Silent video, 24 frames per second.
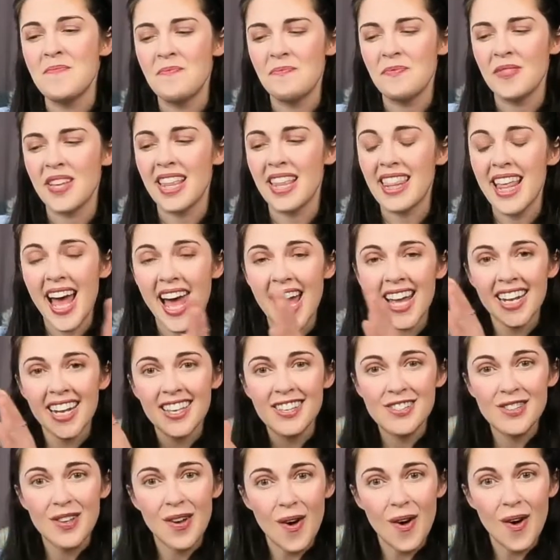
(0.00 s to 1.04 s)
That
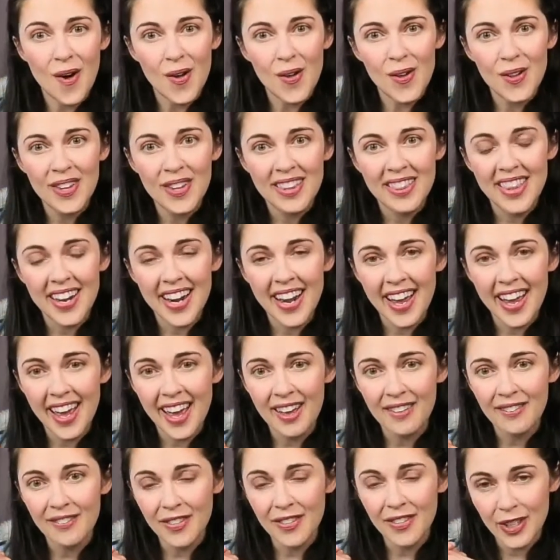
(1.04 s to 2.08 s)
is all that I
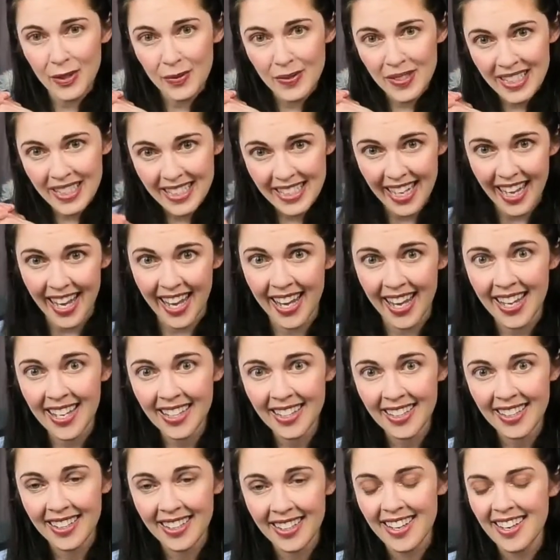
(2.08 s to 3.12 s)
have for you today.
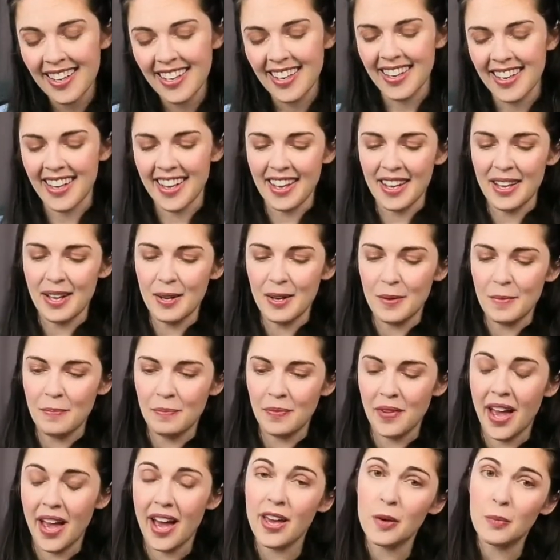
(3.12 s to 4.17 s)

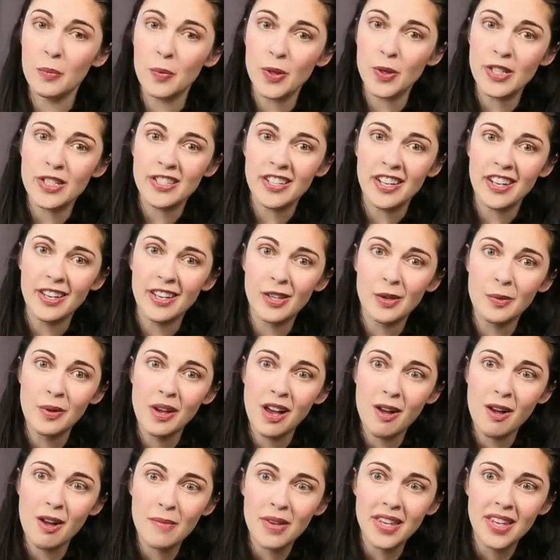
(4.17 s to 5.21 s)
I appreciate you
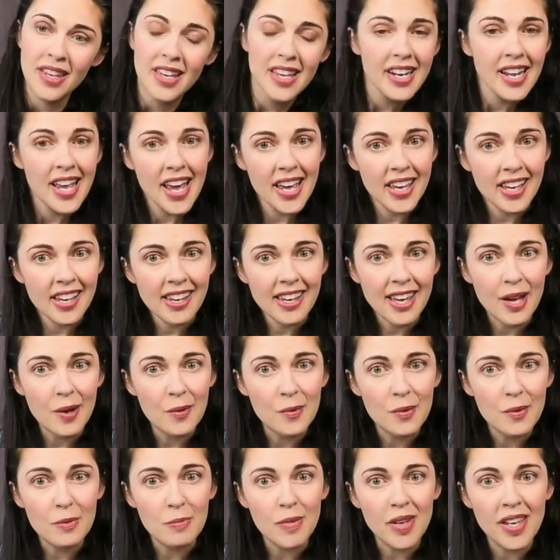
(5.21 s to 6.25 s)
coming and hanging out
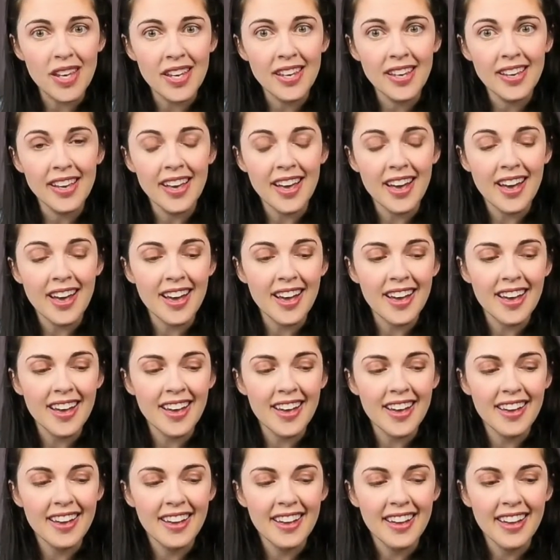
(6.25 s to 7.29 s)
with me.
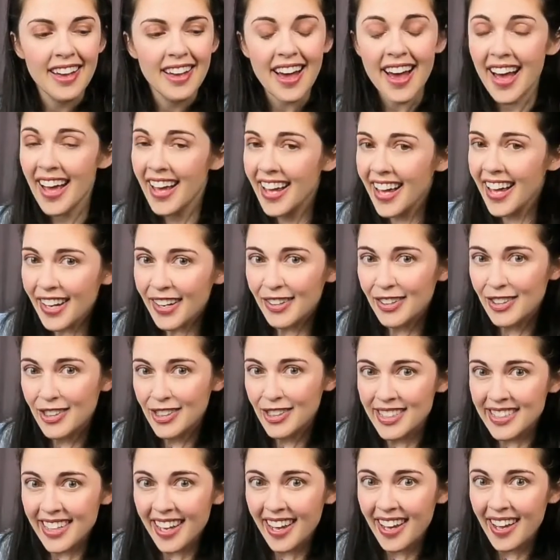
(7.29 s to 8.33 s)
I had a good
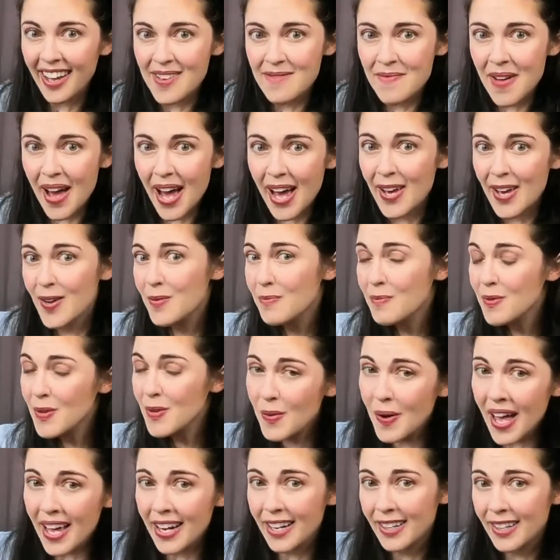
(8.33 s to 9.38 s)
time. I hope you
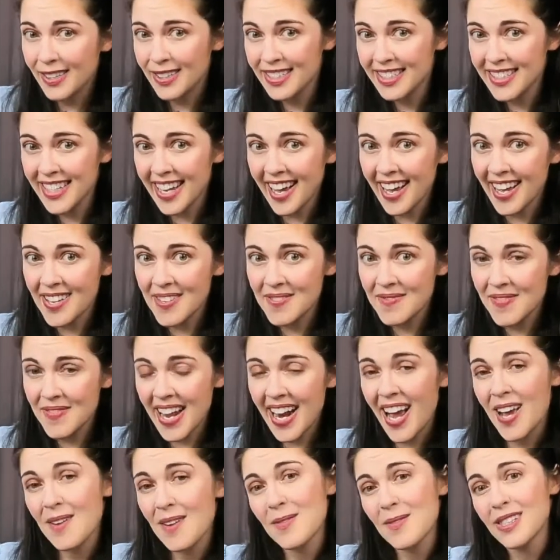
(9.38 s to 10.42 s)
had a good time, and
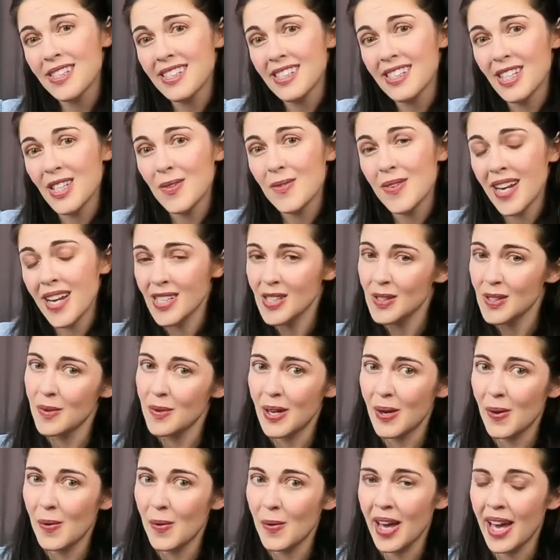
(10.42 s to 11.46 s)
I will see you next week,
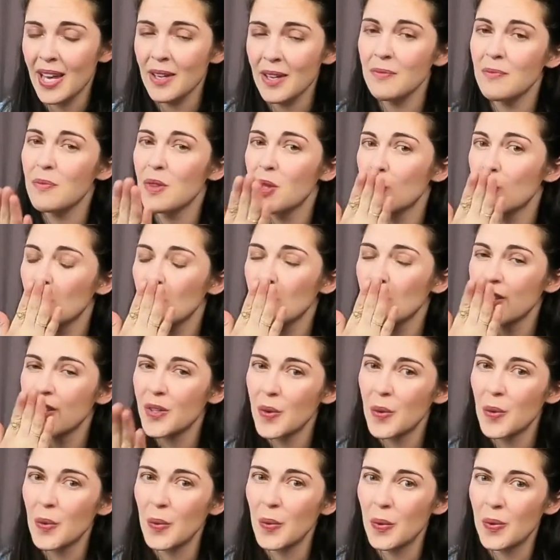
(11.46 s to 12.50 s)
okay?
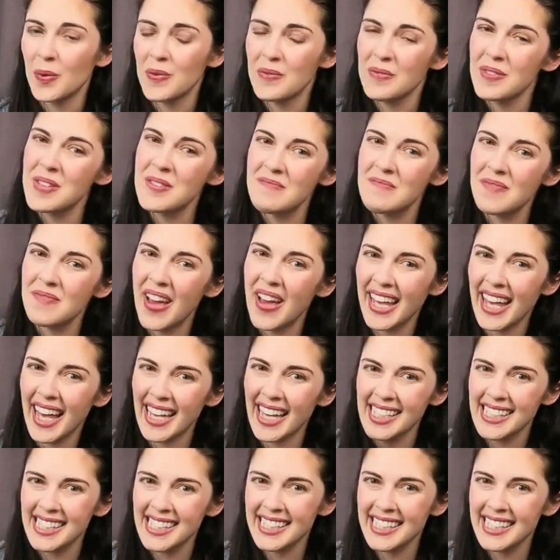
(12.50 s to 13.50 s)
Bye, guys.